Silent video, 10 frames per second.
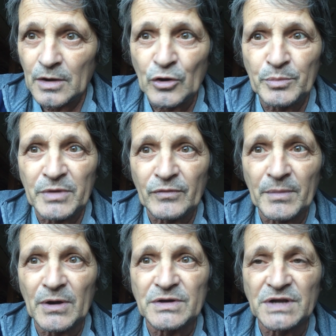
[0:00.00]
Could be
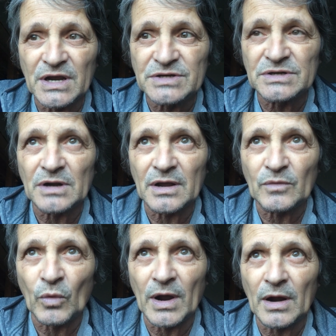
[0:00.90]
from irritation, like
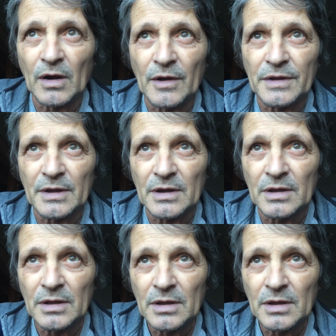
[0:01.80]
wear on the,